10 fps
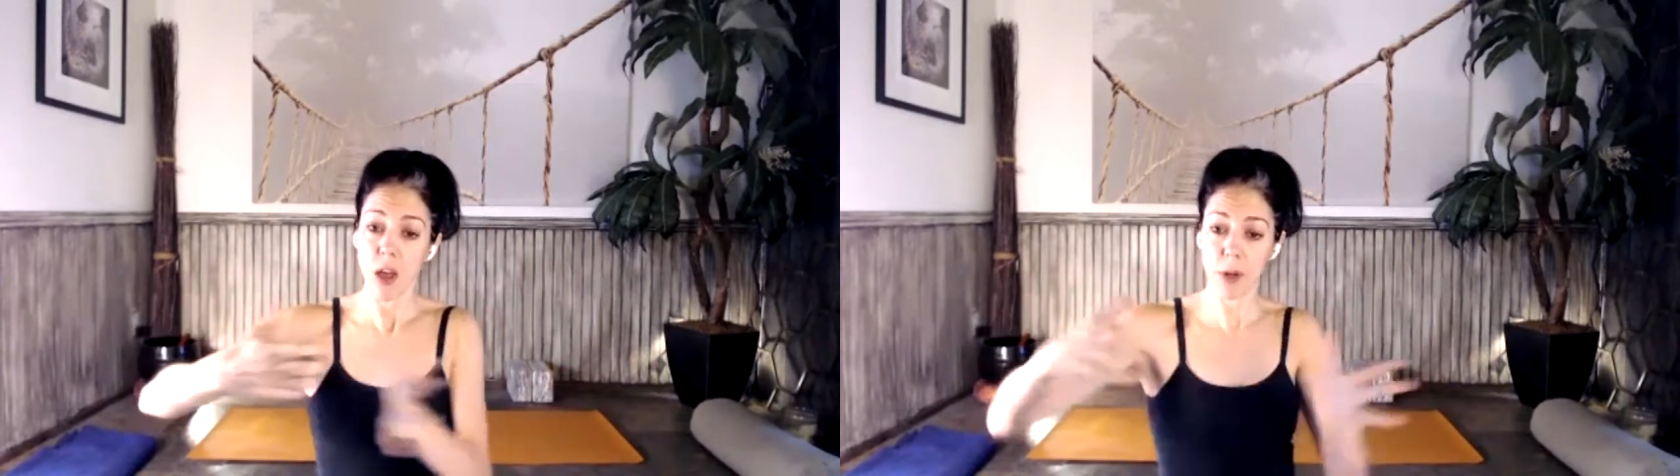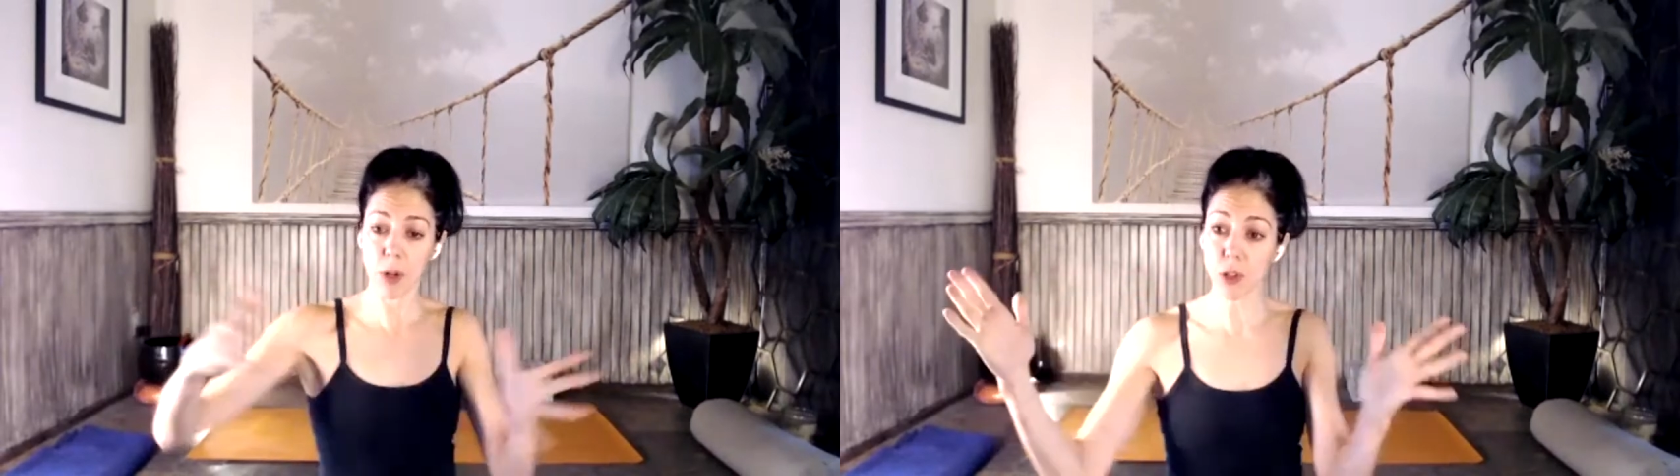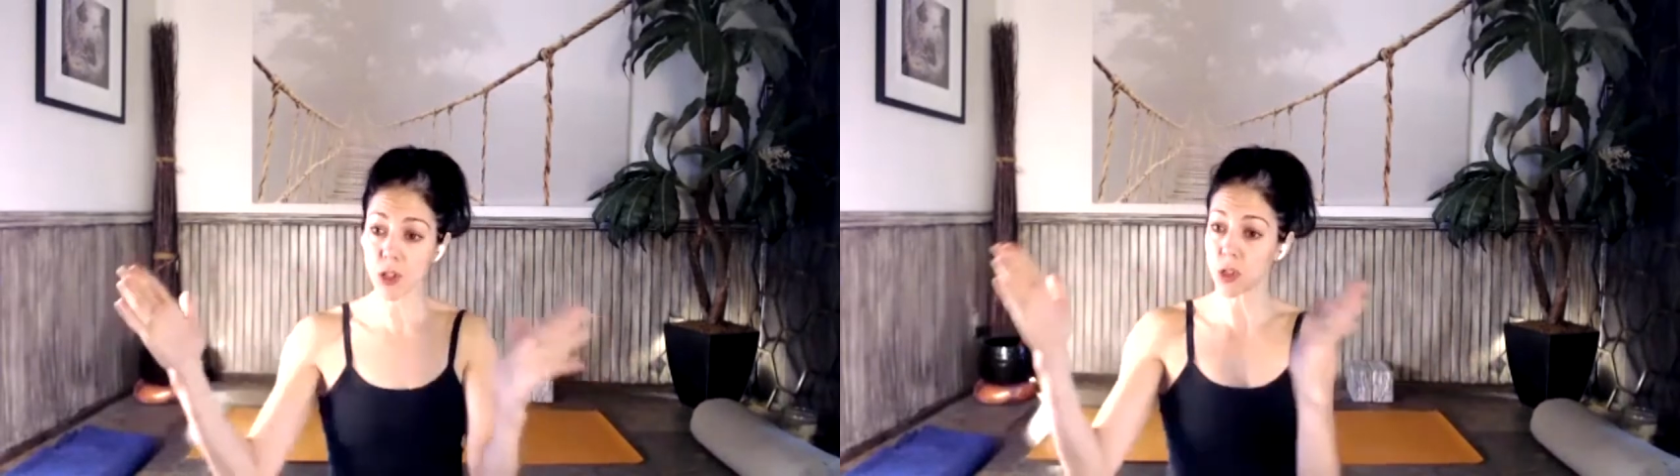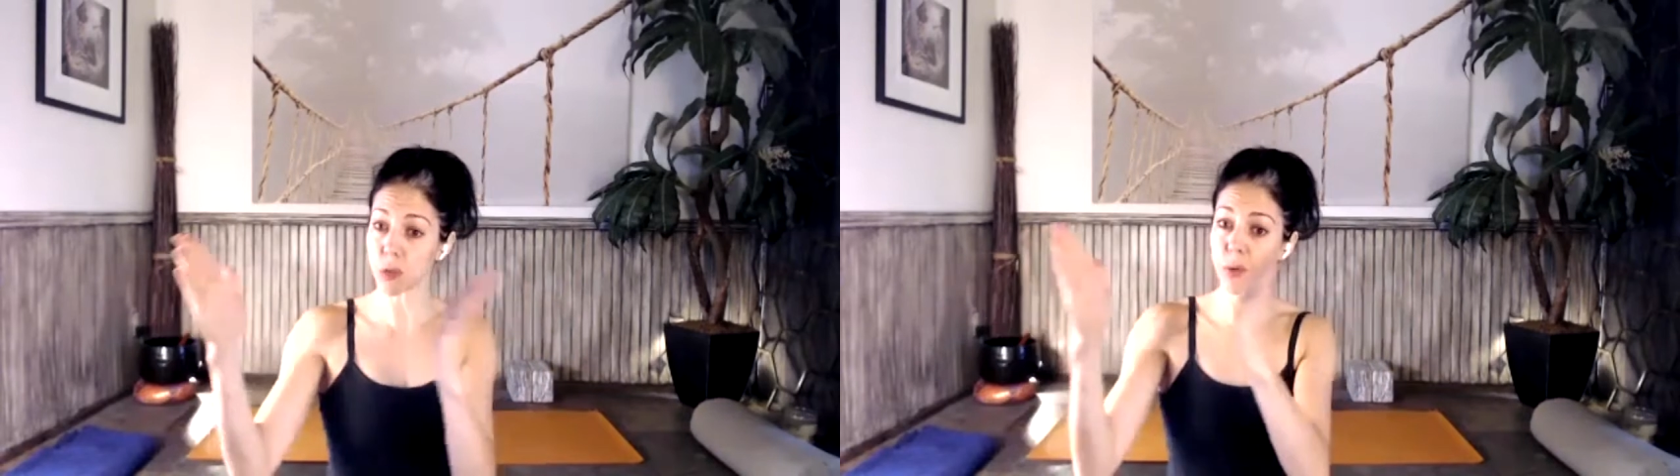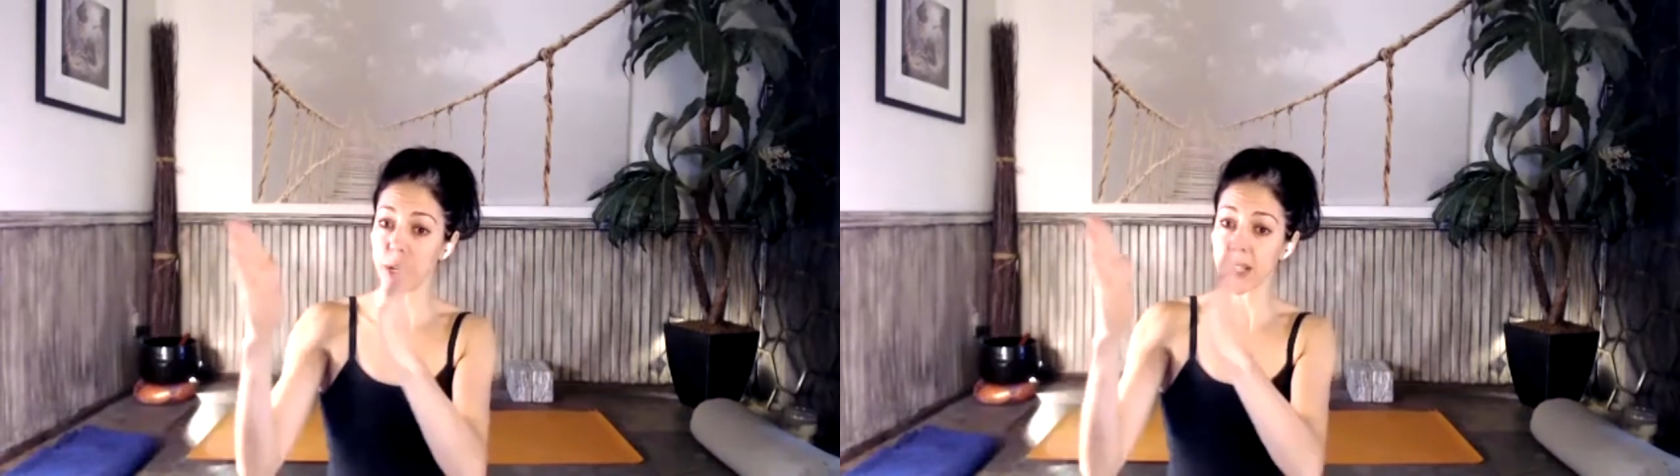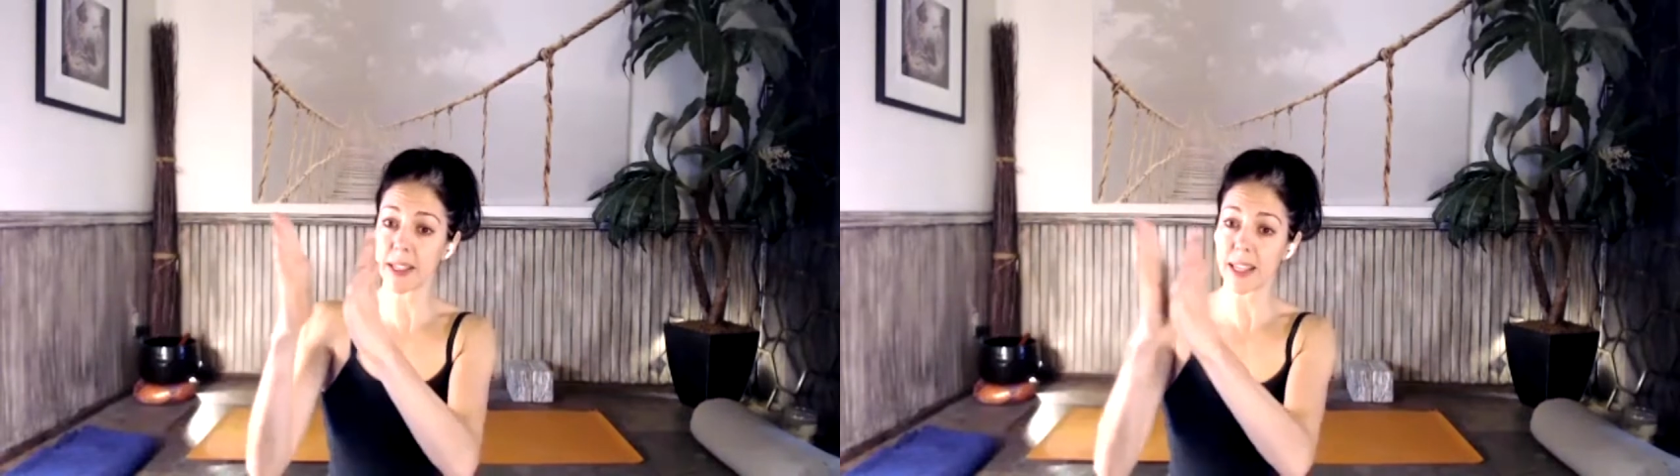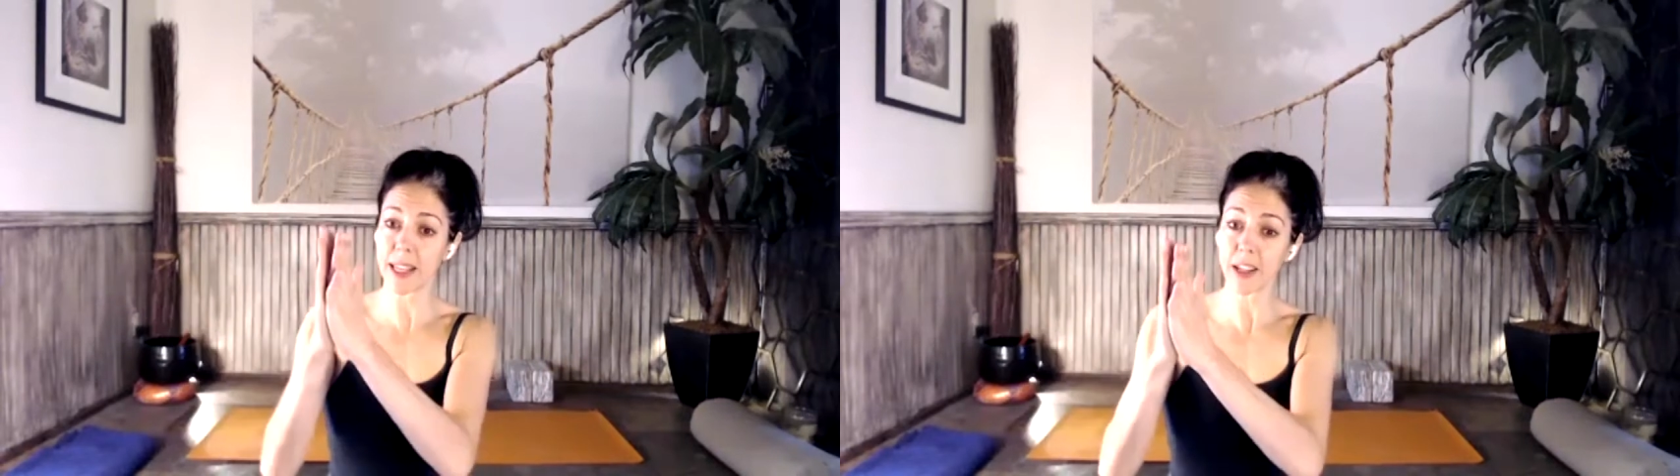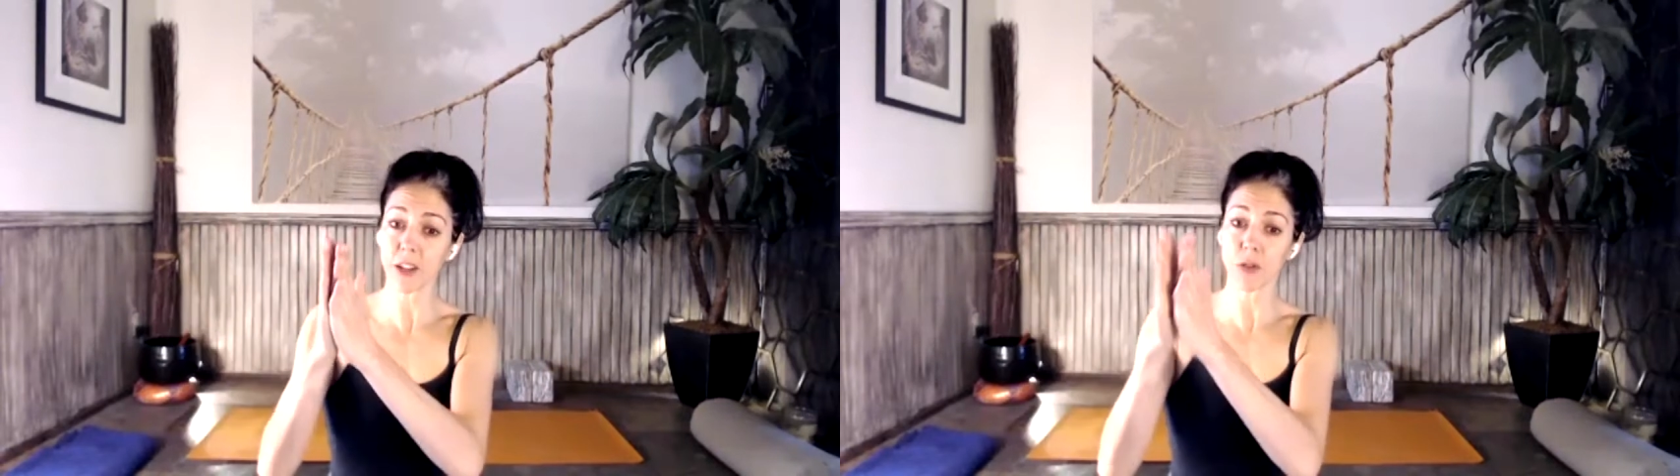but also to bring the heel